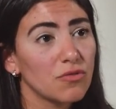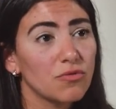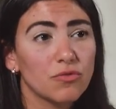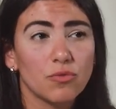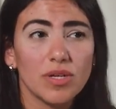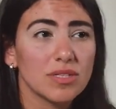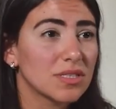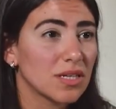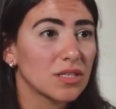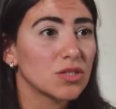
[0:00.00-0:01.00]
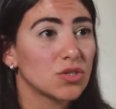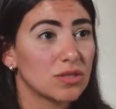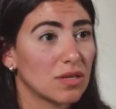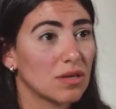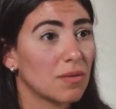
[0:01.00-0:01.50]
If one stage
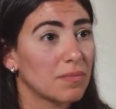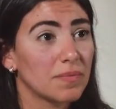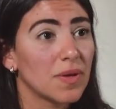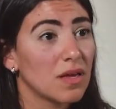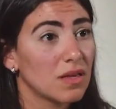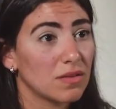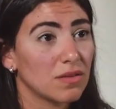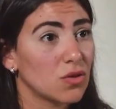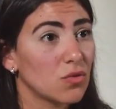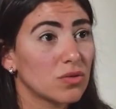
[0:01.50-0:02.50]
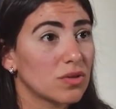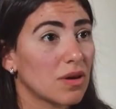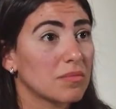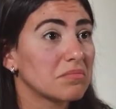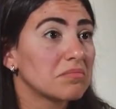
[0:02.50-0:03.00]
your
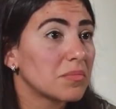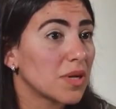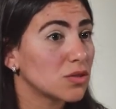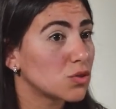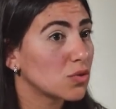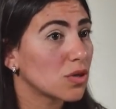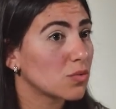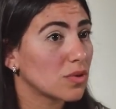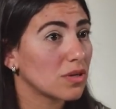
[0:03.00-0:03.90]
blood sugar